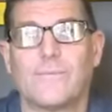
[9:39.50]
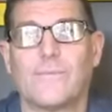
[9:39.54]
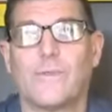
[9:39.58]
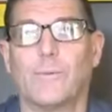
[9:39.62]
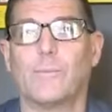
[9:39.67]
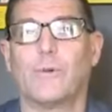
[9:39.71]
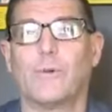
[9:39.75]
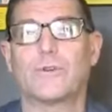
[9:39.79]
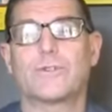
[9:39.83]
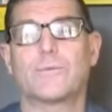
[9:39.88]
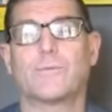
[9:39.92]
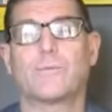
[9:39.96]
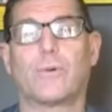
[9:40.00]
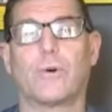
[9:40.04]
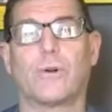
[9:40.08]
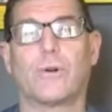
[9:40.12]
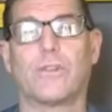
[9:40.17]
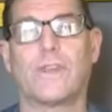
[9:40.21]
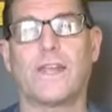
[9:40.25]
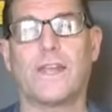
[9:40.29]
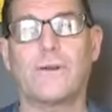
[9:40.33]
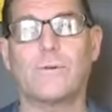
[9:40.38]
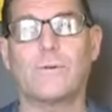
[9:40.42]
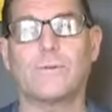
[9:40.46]
the most
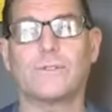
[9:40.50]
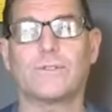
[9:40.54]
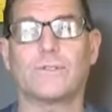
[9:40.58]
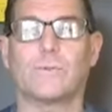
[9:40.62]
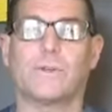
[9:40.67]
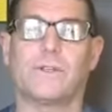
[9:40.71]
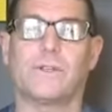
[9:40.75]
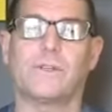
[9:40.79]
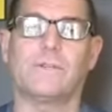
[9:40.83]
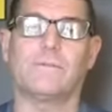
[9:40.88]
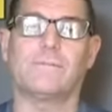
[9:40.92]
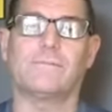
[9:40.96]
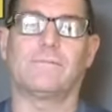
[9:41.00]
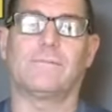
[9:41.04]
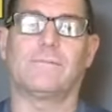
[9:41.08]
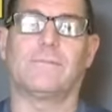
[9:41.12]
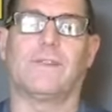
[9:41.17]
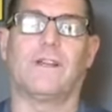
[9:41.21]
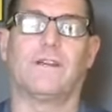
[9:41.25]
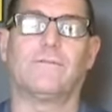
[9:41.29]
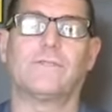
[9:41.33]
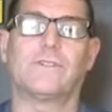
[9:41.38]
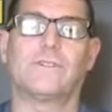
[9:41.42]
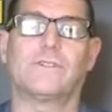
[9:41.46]
important thing, which we
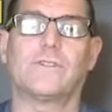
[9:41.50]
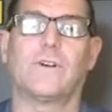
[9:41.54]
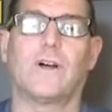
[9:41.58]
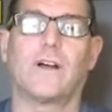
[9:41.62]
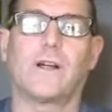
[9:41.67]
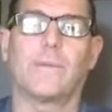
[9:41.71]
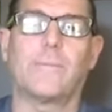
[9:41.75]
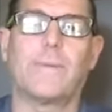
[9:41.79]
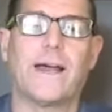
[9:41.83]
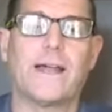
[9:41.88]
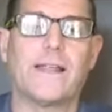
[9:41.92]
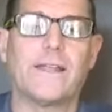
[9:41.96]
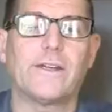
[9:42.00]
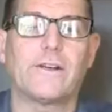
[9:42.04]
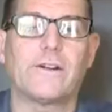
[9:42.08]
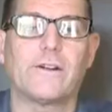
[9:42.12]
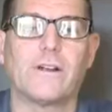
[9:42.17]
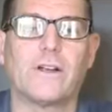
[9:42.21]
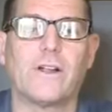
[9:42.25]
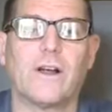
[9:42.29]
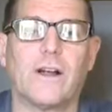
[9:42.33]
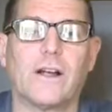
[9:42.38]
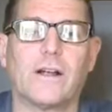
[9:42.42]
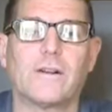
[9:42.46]
love to talk about
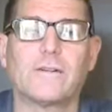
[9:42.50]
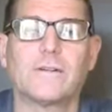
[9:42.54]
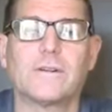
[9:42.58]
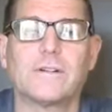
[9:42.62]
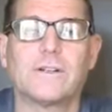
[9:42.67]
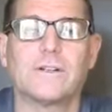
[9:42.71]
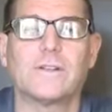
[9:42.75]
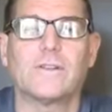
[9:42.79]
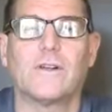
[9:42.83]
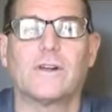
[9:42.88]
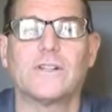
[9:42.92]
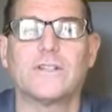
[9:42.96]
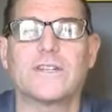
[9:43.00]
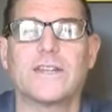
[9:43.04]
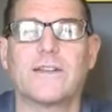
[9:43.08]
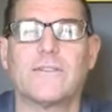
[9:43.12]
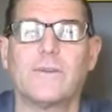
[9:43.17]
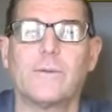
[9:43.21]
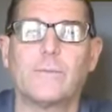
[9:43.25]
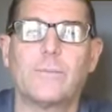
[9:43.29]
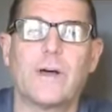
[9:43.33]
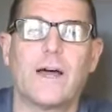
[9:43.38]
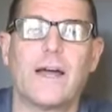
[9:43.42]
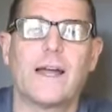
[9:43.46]
here on our
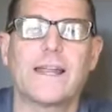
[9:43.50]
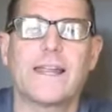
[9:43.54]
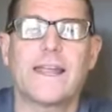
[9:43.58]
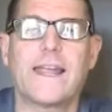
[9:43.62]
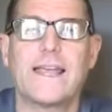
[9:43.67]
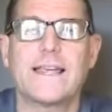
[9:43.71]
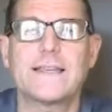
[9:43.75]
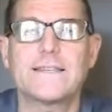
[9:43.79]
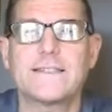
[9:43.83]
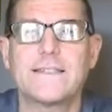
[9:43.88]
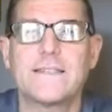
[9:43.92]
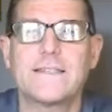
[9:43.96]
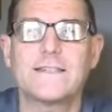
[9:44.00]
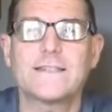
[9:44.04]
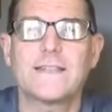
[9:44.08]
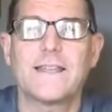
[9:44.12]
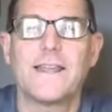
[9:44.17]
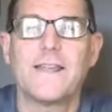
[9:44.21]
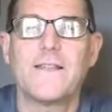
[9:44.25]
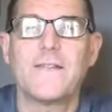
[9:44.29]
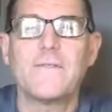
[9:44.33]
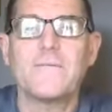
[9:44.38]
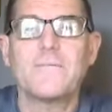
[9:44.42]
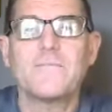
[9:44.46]
longevity podcast, is
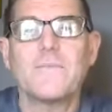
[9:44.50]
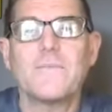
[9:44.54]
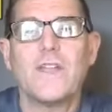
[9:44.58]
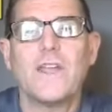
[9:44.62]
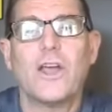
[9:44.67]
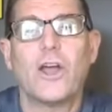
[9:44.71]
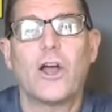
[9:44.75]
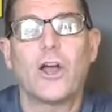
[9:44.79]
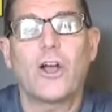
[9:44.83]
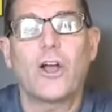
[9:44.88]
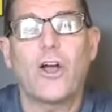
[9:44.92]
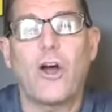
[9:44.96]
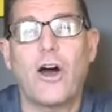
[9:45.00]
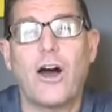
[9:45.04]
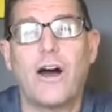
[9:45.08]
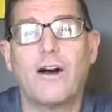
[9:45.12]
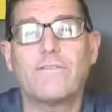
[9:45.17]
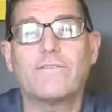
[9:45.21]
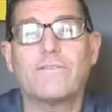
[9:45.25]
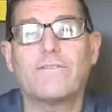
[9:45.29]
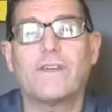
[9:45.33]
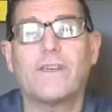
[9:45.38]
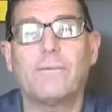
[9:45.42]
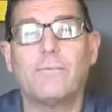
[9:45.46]

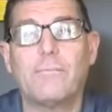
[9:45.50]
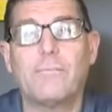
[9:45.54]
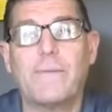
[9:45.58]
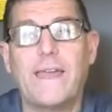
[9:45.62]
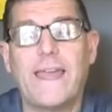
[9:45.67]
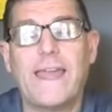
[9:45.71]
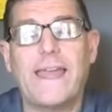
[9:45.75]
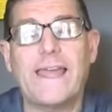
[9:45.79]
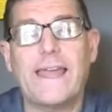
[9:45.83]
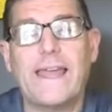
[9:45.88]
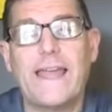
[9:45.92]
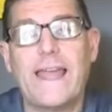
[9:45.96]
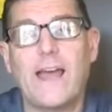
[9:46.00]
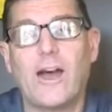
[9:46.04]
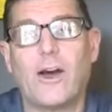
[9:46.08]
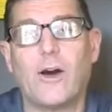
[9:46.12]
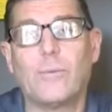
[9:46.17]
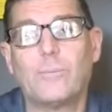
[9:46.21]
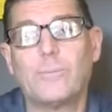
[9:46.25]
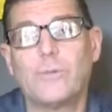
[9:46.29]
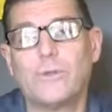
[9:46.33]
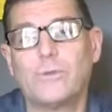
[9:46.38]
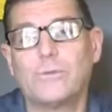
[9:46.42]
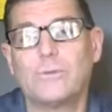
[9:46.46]
coffee may
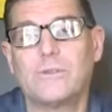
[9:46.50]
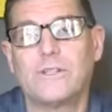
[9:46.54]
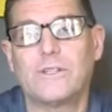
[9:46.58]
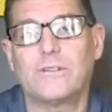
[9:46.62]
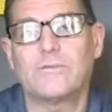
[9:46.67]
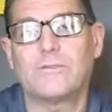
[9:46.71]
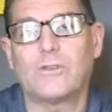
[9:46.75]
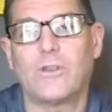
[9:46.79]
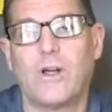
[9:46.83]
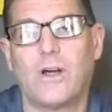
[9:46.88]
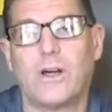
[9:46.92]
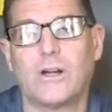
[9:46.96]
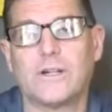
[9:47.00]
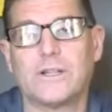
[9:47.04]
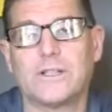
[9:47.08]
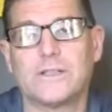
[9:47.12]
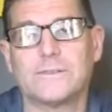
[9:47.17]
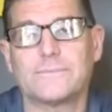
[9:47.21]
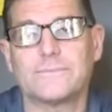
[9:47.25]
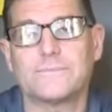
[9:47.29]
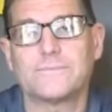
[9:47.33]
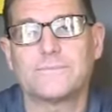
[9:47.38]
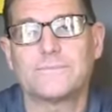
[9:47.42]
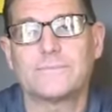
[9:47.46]
help you live longer.
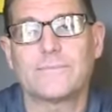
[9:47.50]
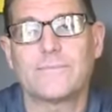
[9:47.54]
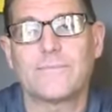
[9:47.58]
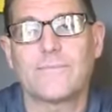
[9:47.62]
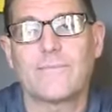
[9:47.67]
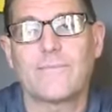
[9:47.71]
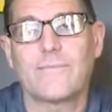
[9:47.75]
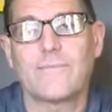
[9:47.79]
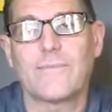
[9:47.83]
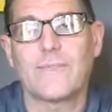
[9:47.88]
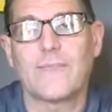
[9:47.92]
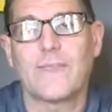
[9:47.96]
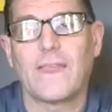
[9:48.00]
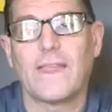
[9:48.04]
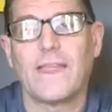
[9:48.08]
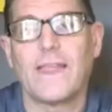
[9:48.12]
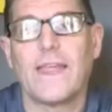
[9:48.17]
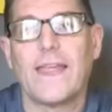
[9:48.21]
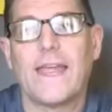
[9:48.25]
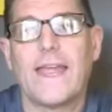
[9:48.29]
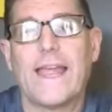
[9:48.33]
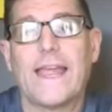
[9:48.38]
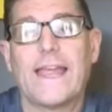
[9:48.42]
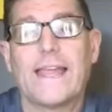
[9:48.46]

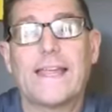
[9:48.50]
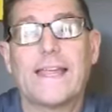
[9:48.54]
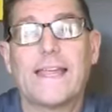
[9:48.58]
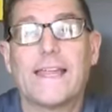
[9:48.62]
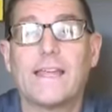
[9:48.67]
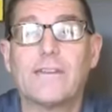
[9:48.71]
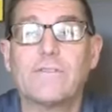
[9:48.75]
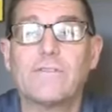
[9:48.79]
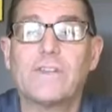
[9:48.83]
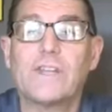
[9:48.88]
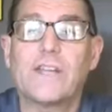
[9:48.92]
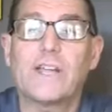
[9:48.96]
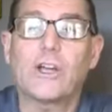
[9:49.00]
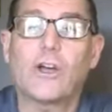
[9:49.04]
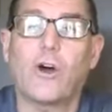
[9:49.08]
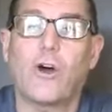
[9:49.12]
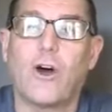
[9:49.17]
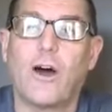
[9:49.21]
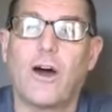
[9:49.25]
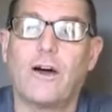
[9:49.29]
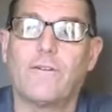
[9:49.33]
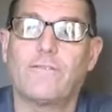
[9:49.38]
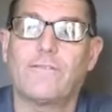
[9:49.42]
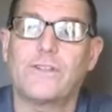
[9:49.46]
Given that
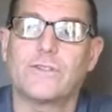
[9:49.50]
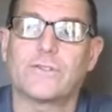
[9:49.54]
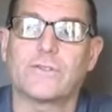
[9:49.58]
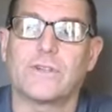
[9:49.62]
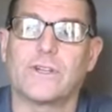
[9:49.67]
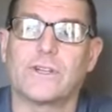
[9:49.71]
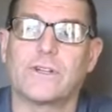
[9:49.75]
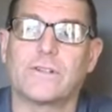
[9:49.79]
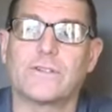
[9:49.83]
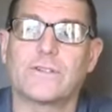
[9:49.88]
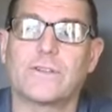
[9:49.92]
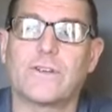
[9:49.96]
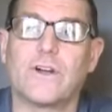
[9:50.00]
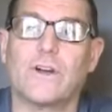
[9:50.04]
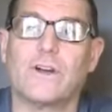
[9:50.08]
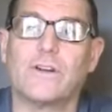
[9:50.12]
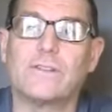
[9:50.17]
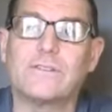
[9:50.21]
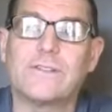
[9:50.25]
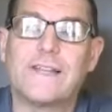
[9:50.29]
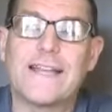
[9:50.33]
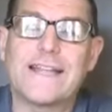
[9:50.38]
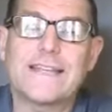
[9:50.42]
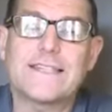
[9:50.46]
coffee drinkers are
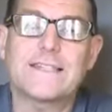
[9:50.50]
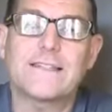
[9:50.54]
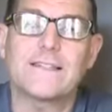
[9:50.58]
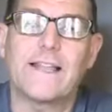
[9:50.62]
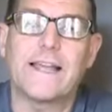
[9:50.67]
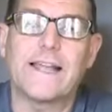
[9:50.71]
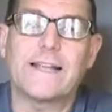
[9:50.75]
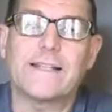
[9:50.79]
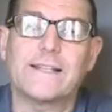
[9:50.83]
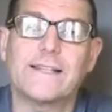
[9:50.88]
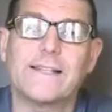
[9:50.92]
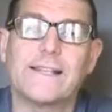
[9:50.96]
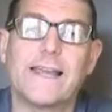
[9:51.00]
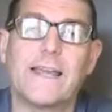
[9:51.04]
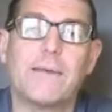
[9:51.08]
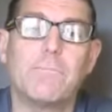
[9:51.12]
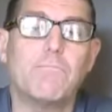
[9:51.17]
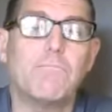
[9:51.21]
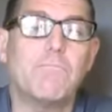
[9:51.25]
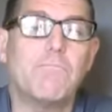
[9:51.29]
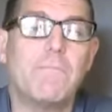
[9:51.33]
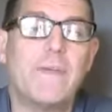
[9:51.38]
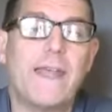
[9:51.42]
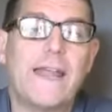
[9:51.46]
less likely to get
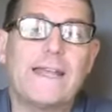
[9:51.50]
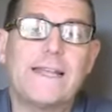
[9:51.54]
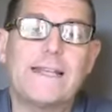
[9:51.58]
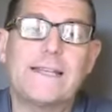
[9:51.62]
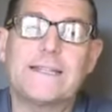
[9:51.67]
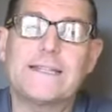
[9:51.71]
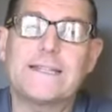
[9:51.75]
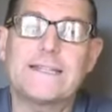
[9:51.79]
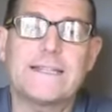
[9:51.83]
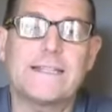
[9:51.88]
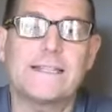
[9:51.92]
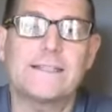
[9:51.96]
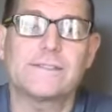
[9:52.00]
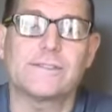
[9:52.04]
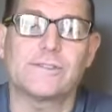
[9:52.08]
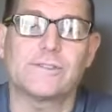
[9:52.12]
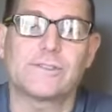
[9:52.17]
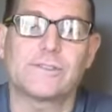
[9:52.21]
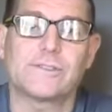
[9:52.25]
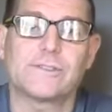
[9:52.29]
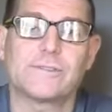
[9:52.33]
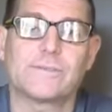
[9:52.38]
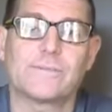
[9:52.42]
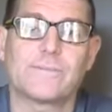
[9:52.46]
many
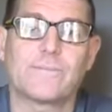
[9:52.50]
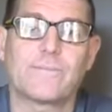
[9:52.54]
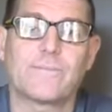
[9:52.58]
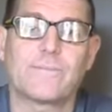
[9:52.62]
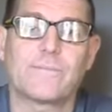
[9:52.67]
diseases,